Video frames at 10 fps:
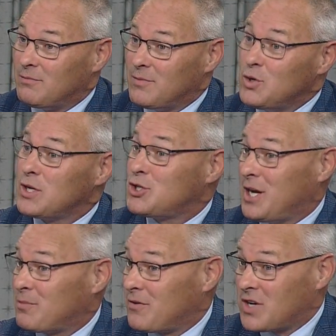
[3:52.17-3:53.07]
U.S.
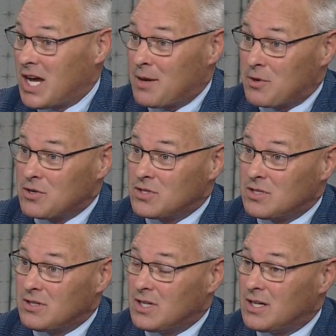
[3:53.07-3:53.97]
Chamber of
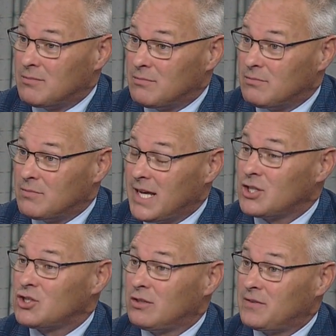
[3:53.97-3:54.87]
Commerce,
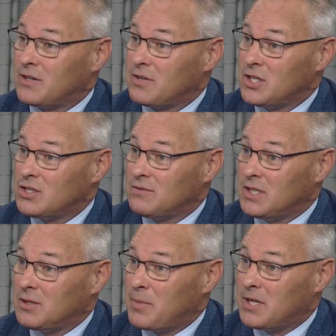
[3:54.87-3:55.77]
National Federation of
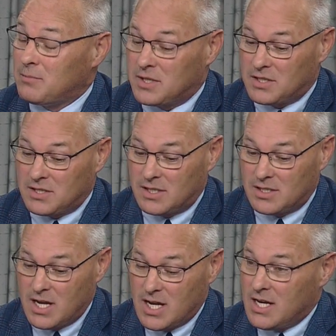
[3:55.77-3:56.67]
Independent
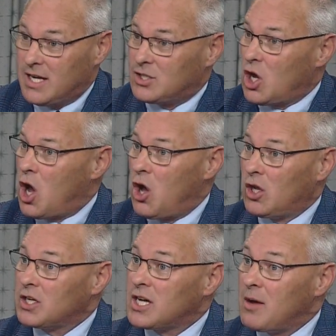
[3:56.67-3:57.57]
Businesses. It's
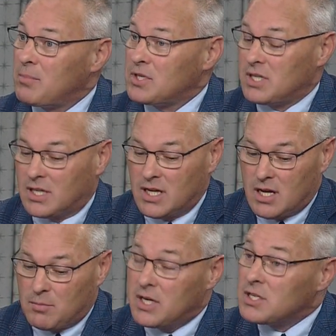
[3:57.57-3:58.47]
all-encompassing
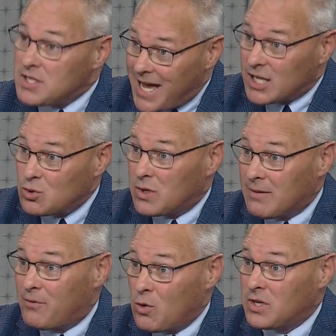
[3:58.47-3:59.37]
because that's what
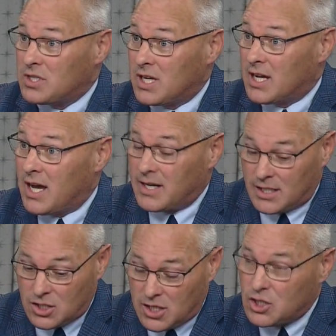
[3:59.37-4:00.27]
I'm focusing on. It's the